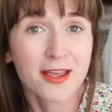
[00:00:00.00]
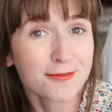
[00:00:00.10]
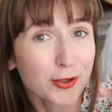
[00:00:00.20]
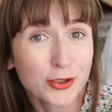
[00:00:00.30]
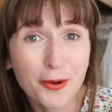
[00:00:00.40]

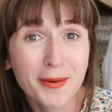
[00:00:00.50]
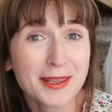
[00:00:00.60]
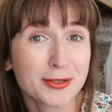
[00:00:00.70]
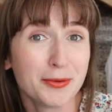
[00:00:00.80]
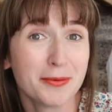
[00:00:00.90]
If you're
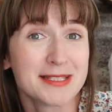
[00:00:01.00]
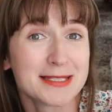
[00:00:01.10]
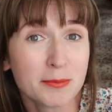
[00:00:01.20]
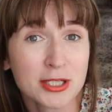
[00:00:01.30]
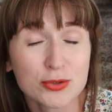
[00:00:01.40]
going through a
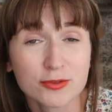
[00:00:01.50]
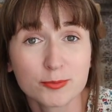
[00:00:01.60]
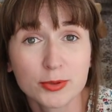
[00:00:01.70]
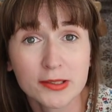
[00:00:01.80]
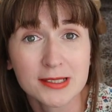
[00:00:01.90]
similar sort
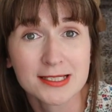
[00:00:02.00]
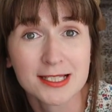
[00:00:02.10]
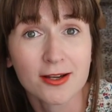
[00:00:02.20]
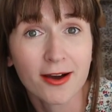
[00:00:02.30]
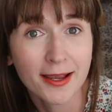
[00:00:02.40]
of process
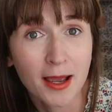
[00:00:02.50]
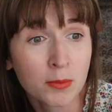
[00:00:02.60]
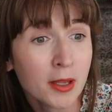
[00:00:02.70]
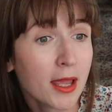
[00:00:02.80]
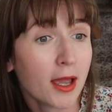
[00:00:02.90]
as I am,